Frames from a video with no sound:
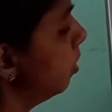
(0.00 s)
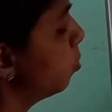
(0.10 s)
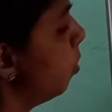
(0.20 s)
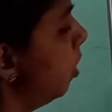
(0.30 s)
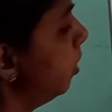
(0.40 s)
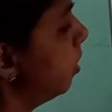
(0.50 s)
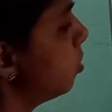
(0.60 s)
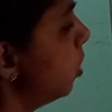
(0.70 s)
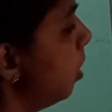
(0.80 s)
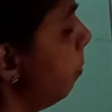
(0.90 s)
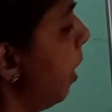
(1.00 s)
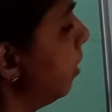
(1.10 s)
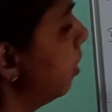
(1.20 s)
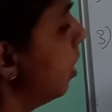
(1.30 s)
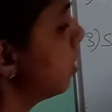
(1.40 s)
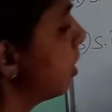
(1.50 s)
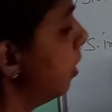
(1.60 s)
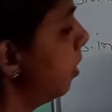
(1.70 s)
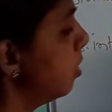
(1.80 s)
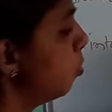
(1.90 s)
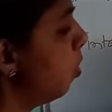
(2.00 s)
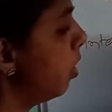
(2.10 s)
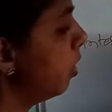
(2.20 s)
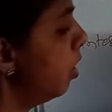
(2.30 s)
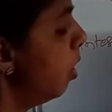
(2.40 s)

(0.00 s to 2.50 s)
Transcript: small intestine. Pancreas contains what?